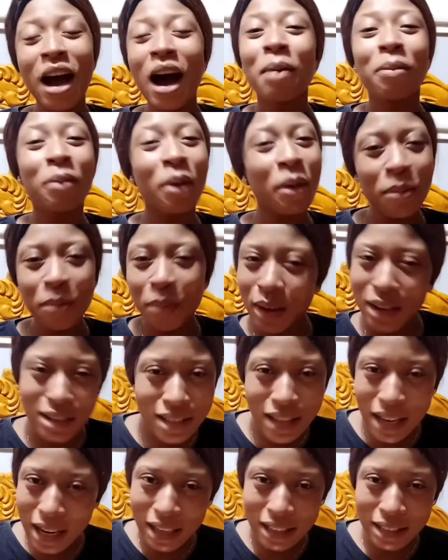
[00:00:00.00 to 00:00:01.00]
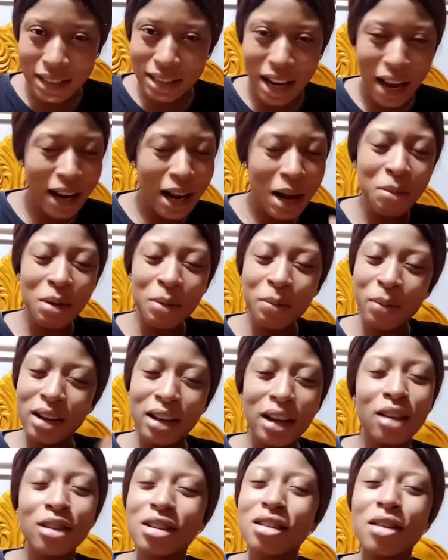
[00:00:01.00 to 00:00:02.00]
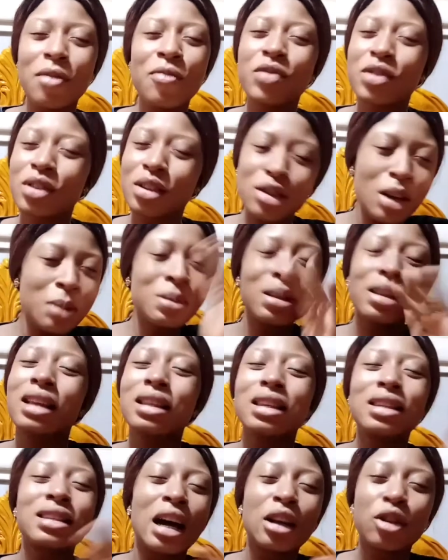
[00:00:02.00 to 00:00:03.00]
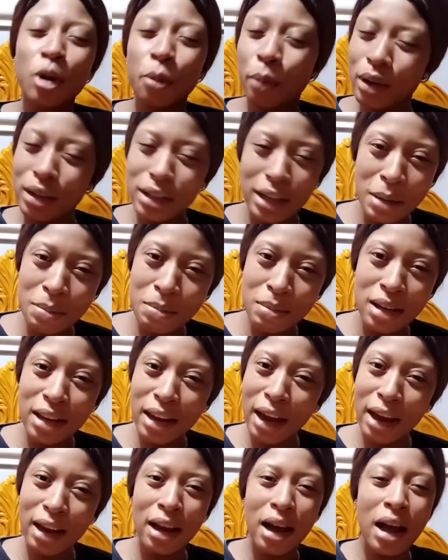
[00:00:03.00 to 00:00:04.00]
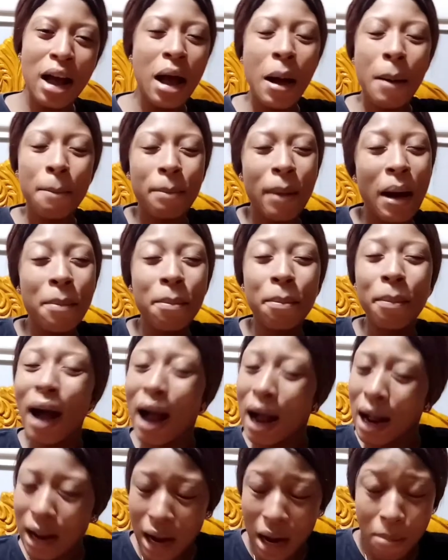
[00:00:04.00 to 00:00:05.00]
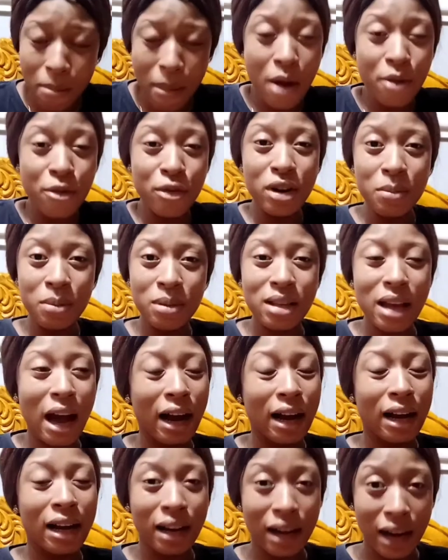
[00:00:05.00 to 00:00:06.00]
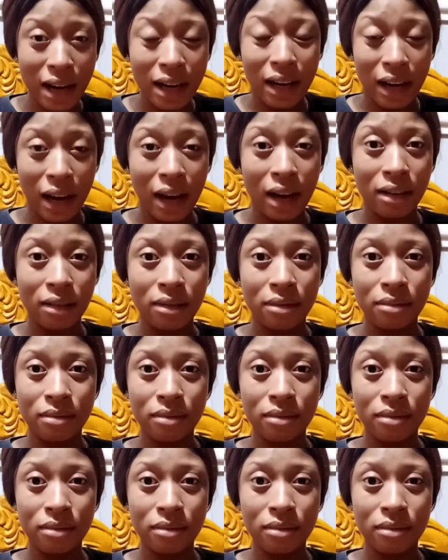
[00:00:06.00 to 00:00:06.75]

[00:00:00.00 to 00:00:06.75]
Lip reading: I'm unbothered. I can't be bothered. Something like this cannot bother me. Like, my back and my ribs are cracking.